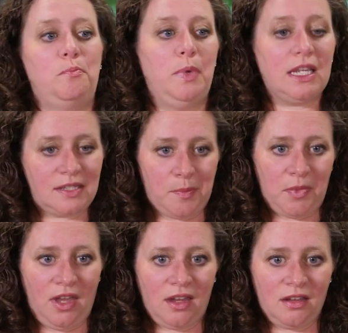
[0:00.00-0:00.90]
pick
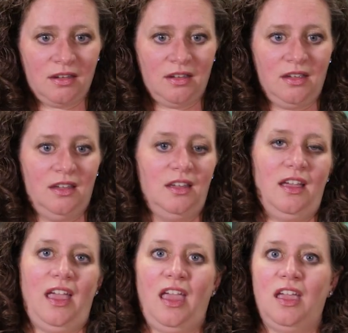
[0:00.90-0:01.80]
something,
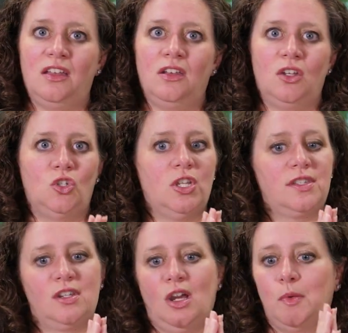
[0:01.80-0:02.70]
and
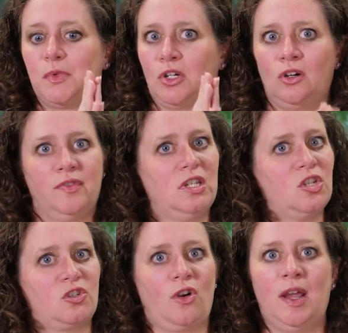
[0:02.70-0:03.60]
just observe and
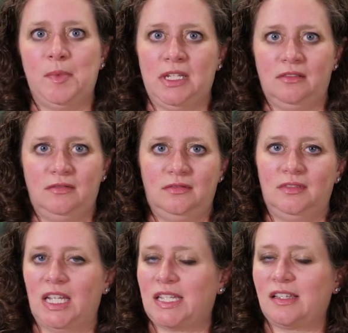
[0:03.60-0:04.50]
describe it.
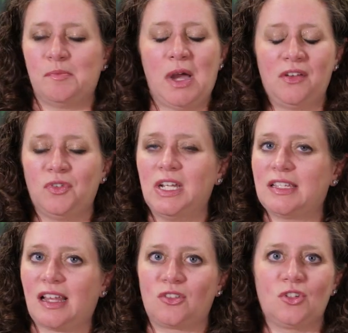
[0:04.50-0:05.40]
This is a
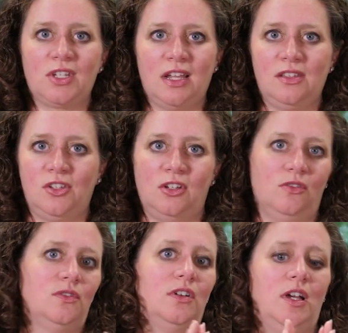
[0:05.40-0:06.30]
mindfulness exercise
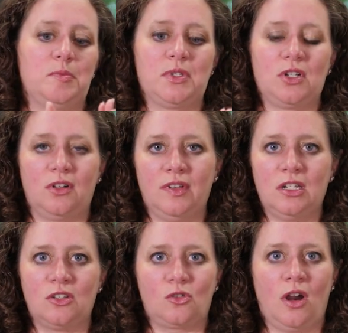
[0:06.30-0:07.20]
too. Observe and
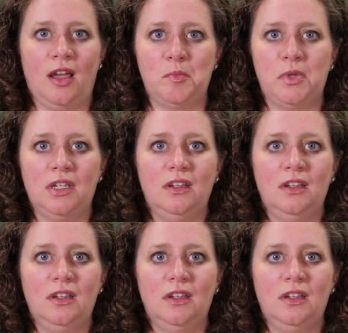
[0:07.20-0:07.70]
describe.